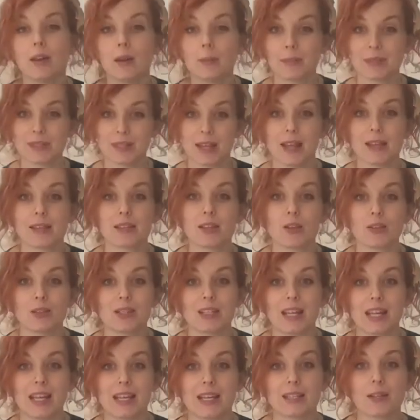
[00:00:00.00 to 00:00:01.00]
Potatoes
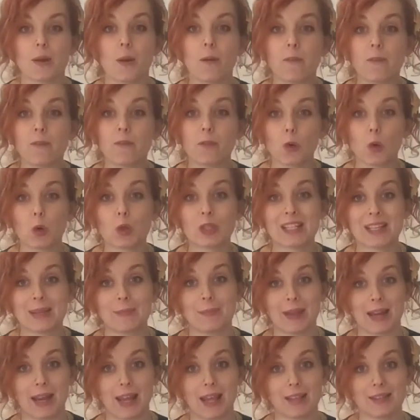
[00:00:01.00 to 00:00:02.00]
need 40
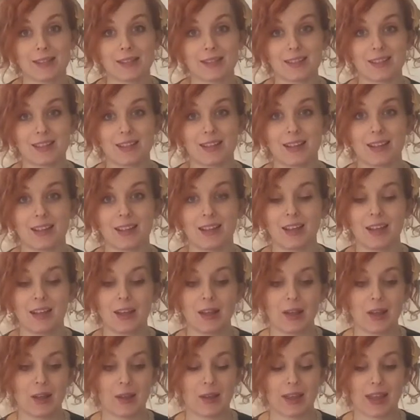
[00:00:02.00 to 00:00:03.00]
minutes.
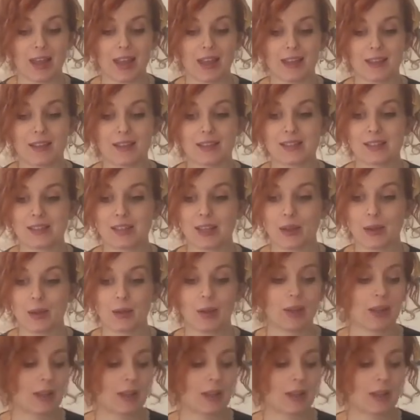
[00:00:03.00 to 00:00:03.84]
Okay, so